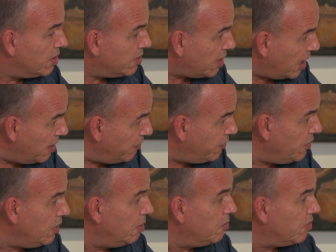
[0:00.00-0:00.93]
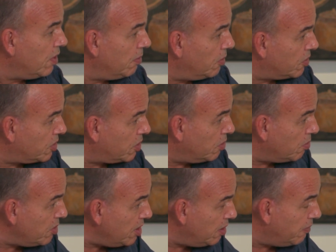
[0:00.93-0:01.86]
Thai films, they watch
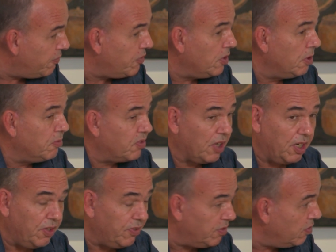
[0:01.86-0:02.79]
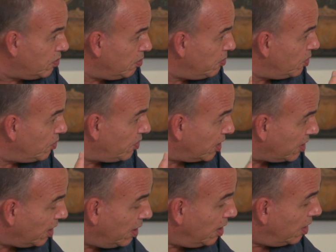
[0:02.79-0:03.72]
Korean films, they listen to
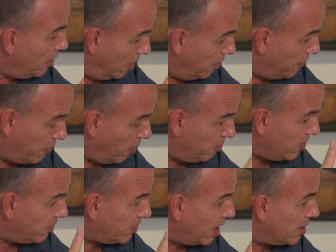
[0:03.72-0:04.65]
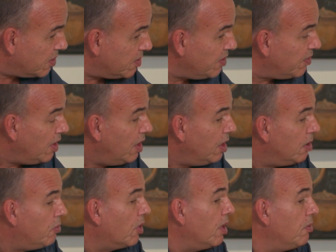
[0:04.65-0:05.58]
music from these countries.
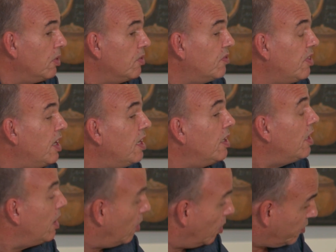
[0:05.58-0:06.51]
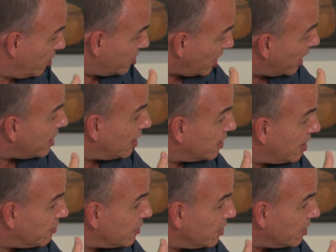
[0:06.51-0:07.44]
What I want to say, and also China
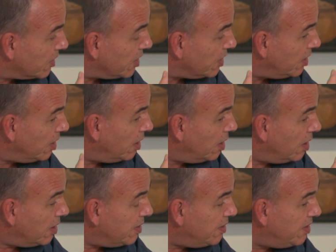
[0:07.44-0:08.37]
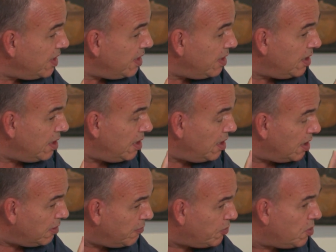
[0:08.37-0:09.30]
definitely, the
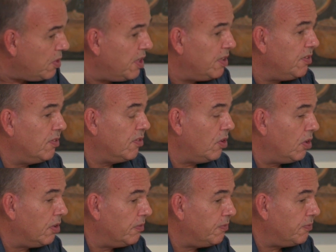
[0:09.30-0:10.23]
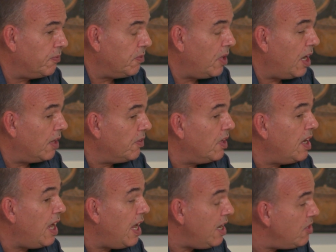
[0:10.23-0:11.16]
influence of
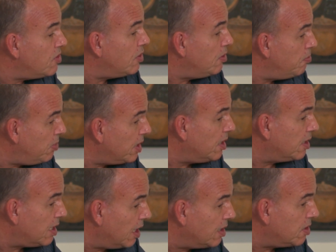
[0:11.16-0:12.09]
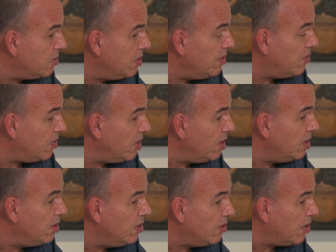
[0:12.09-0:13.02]
other Asian bigger countries
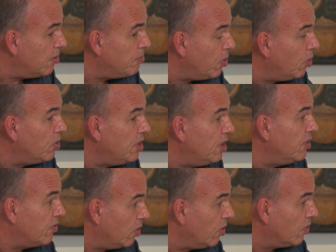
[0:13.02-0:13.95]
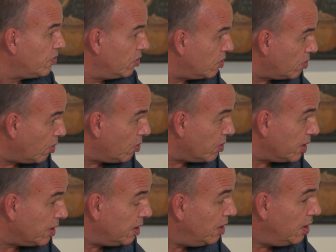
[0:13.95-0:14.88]
in Cambodia is also
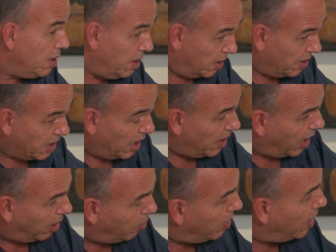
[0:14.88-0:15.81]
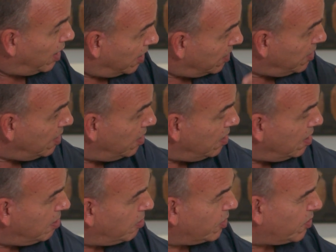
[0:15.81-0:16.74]
growing. And again, our idea
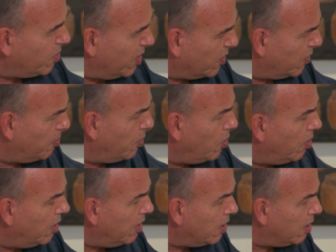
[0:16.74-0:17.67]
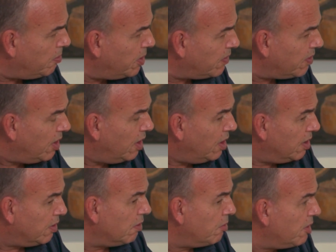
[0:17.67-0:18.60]
here was to explore a little bit
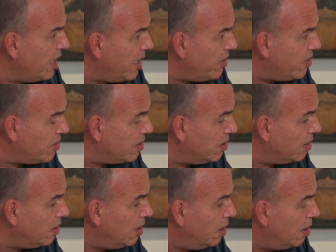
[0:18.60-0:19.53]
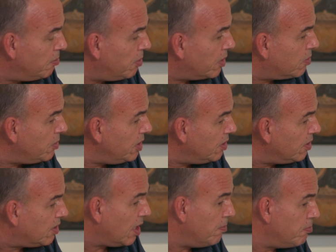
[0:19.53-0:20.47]
the relation
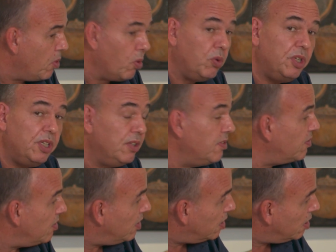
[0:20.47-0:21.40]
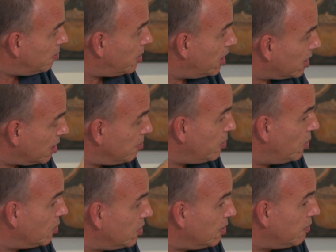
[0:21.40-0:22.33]
between Cambodian cinema,
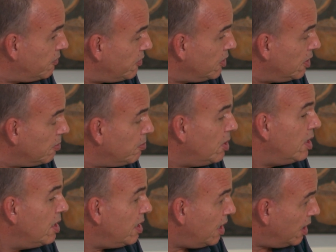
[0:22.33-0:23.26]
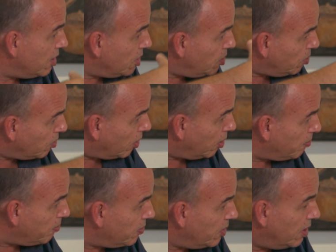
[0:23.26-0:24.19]
Cambodian film and
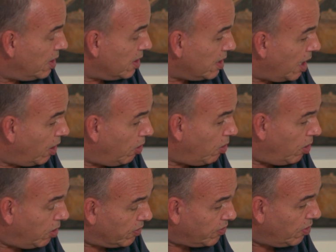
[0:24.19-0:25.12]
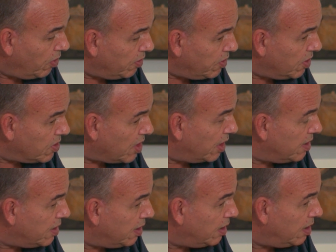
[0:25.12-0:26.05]
Europe. Now also on the
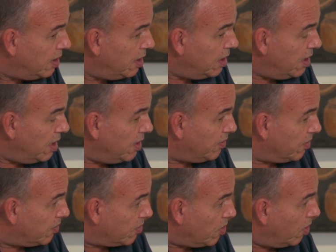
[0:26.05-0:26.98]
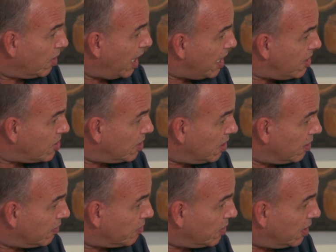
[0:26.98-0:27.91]
agenda is a strong Asian
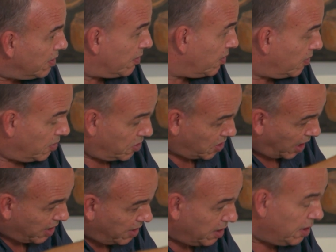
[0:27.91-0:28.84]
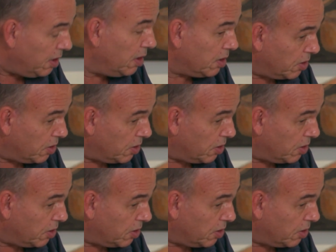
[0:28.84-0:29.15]
influence, China,